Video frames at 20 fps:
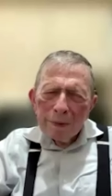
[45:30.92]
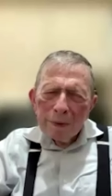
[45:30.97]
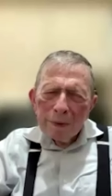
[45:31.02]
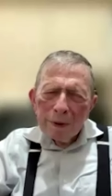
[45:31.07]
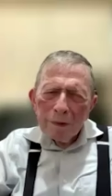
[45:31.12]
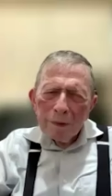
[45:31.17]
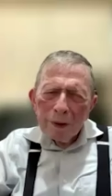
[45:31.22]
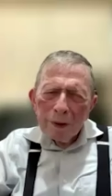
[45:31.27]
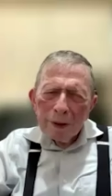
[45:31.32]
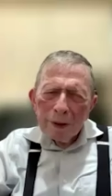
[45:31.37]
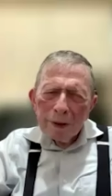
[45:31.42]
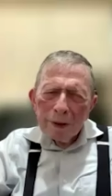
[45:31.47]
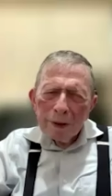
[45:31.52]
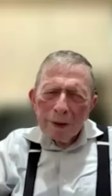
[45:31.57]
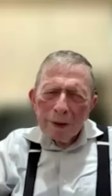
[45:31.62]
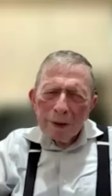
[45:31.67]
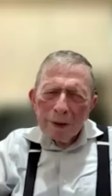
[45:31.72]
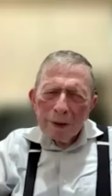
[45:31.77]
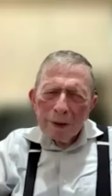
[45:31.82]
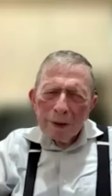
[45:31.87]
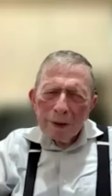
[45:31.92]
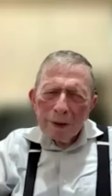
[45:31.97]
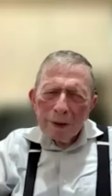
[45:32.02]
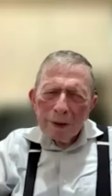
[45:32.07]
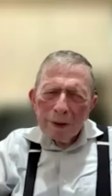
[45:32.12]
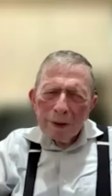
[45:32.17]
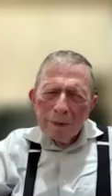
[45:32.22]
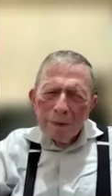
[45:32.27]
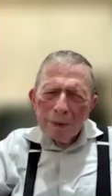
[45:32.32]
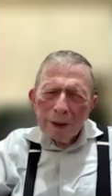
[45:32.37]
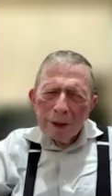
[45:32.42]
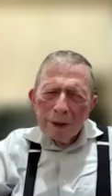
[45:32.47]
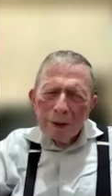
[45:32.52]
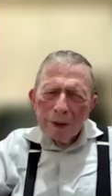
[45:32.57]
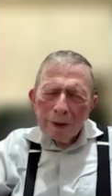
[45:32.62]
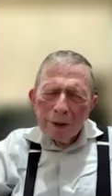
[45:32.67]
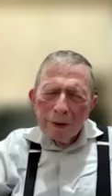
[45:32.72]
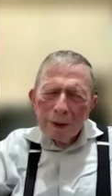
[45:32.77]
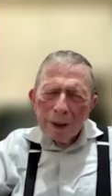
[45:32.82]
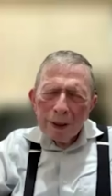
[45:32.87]
a privilege to be
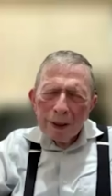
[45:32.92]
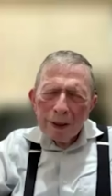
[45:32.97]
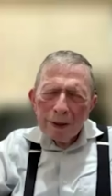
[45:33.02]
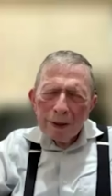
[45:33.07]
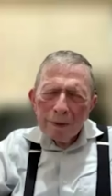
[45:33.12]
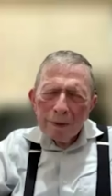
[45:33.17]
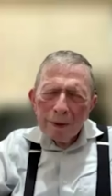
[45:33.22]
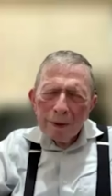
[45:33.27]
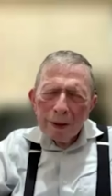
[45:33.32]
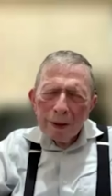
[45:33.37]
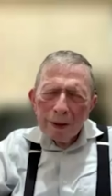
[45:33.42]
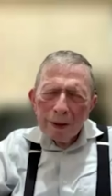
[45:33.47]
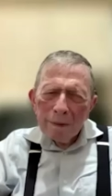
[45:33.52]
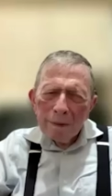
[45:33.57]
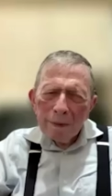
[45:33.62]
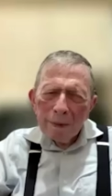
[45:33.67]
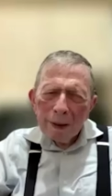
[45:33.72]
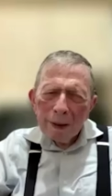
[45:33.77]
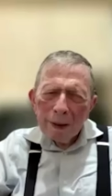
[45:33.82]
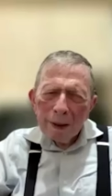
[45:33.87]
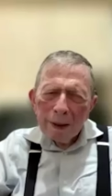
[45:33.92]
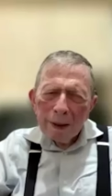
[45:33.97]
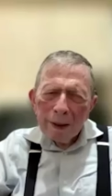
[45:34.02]
associated with him,